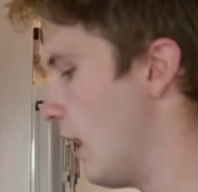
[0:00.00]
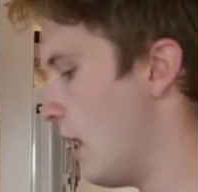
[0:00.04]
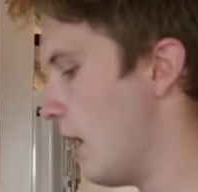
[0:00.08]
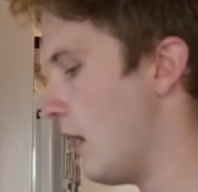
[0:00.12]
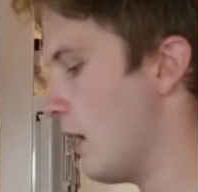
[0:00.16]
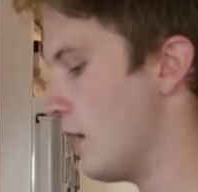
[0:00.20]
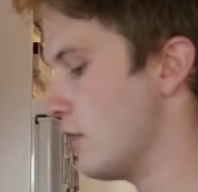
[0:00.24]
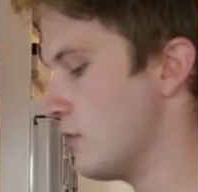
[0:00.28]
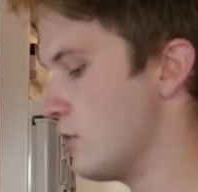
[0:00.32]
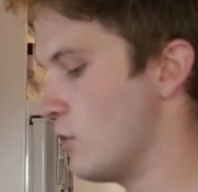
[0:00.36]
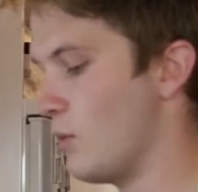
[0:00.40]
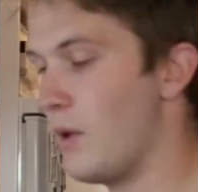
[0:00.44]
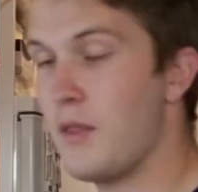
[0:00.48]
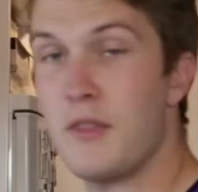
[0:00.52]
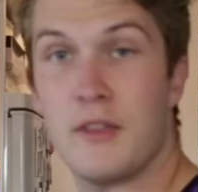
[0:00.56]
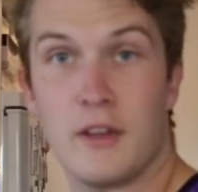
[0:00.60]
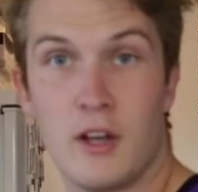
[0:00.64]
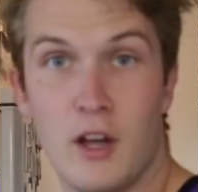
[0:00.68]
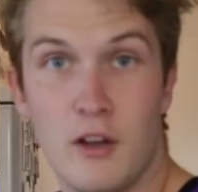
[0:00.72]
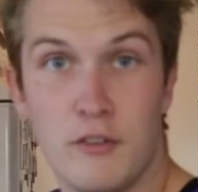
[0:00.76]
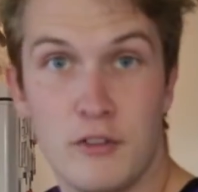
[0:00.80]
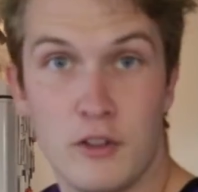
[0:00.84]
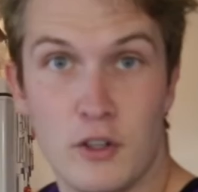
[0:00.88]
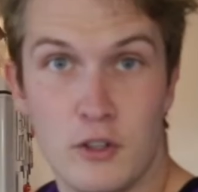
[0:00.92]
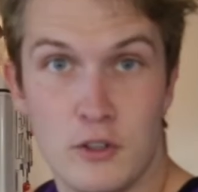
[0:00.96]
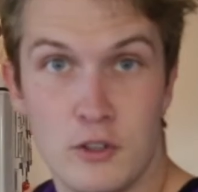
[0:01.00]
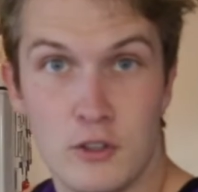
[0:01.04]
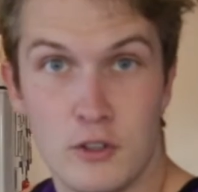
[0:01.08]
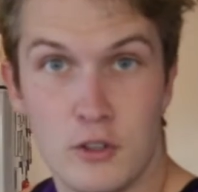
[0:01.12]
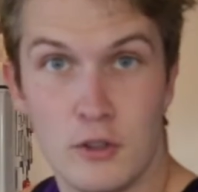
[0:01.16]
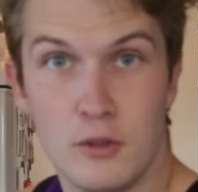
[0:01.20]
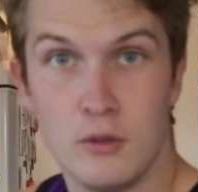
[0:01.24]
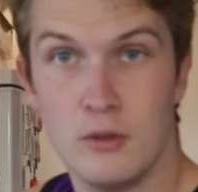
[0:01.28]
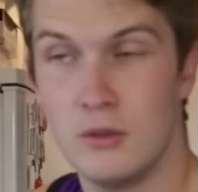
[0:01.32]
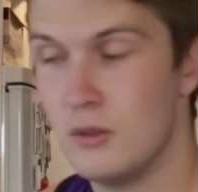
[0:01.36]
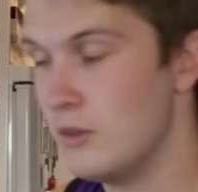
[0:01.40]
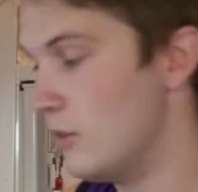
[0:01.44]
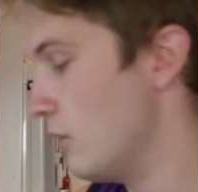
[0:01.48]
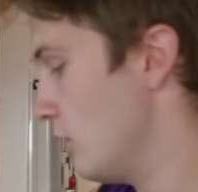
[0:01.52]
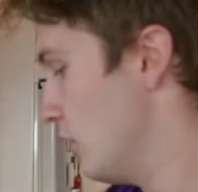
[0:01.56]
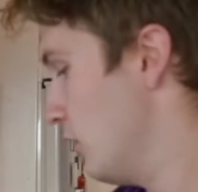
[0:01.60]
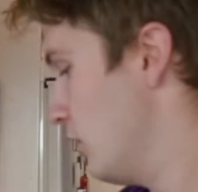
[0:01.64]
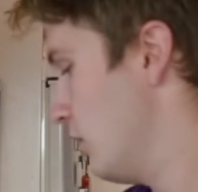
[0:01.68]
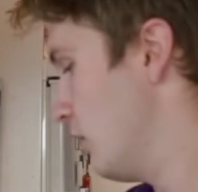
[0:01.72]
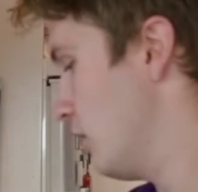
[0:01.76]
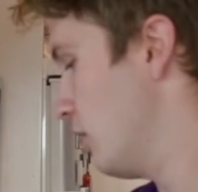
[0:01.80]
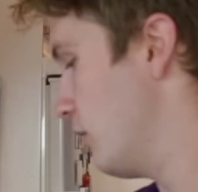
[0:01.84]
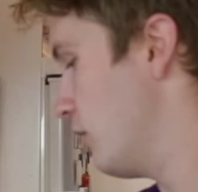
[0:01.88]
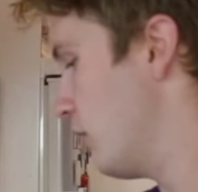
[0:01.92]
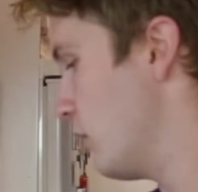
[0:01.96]
So one thing I forgot to do,
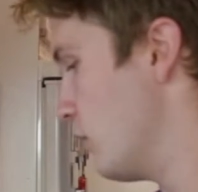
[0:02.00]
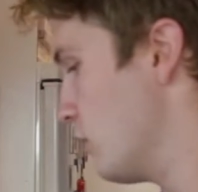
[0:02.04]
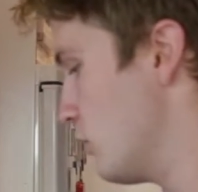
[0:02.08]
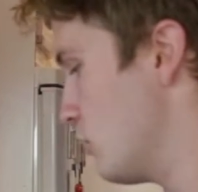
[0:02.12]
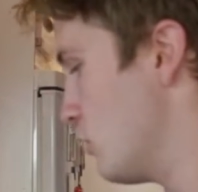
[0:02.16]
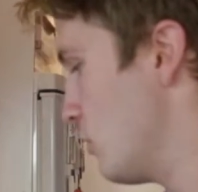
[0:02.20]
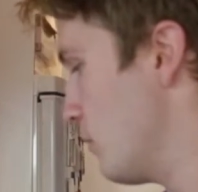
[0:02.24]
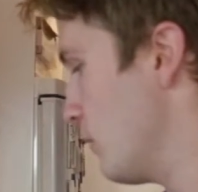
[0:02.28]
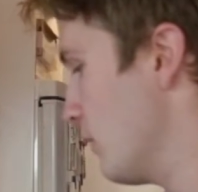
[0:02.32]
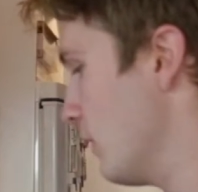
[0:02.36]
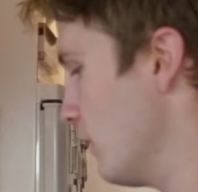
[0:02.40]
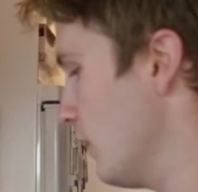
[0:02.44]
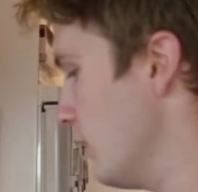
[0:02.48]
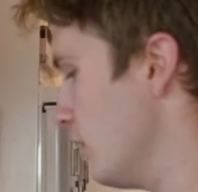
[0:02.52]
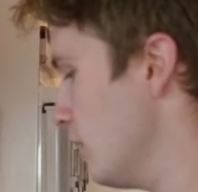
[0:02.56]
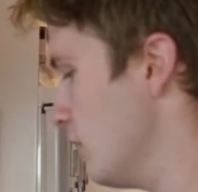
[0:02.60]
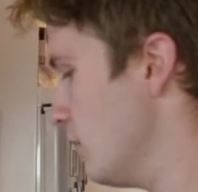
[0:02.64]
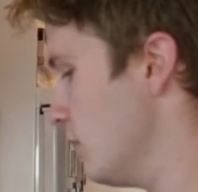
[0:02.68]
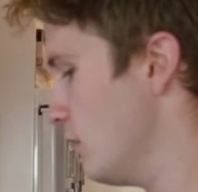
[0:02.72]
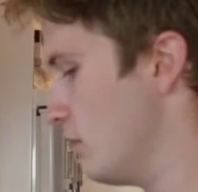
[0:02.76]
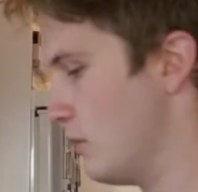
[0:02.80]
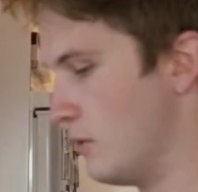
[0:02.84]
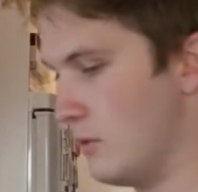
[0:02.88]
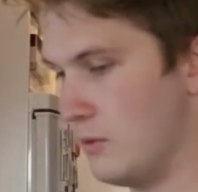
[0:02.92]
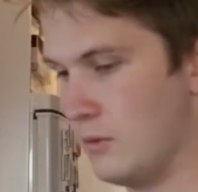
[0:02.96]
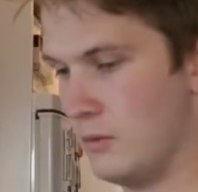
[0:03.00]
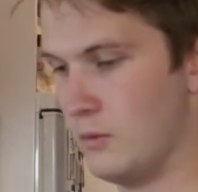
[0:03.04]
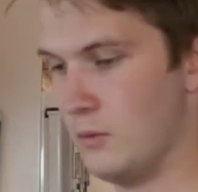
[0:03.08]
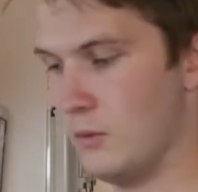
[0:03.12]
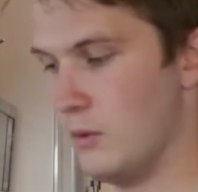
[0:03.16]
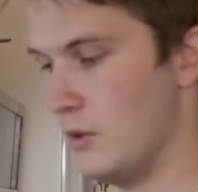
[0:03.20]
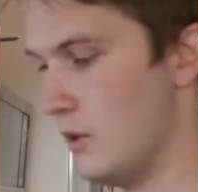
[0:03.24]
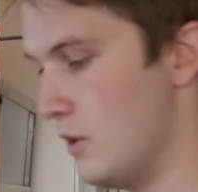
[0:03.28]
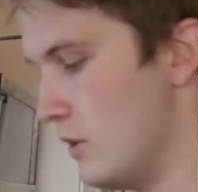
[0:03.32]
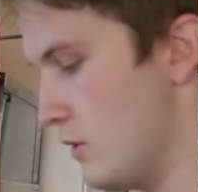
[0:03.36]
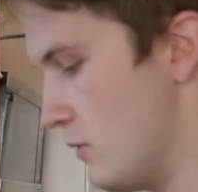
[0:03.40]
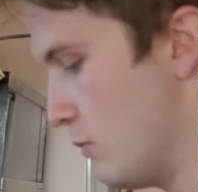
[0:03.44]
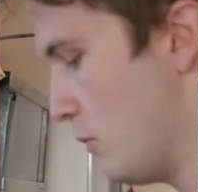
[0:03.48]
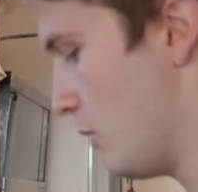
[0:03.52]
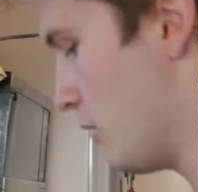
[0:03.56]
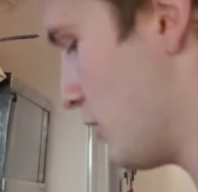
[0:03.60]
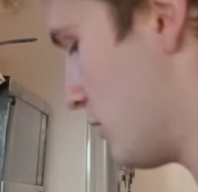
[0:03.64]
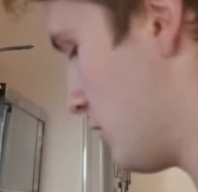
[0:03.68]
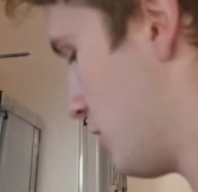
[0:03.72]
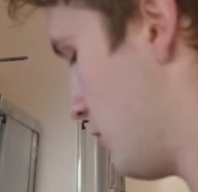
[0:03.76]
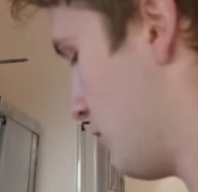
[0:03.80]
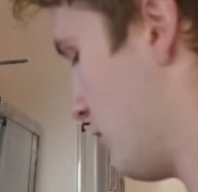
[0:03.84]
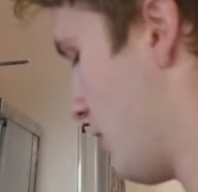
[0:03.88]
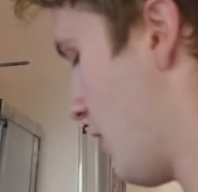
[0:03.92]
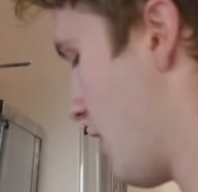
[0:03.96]
very stupidly, was
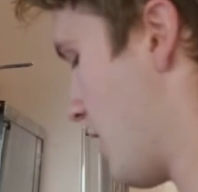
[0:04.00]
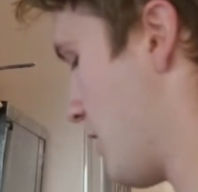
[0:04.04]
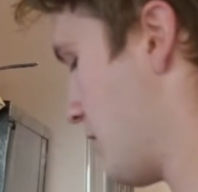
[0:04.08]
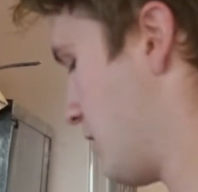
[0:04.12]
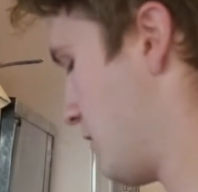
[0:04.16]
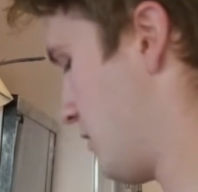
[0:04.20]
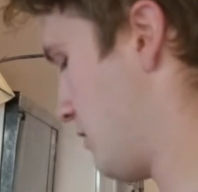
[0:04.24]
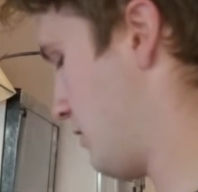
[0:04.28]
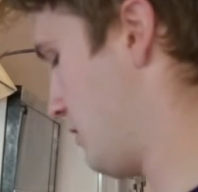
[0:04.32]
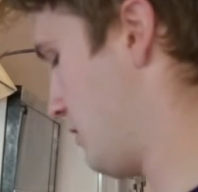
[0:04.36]
wash the rice.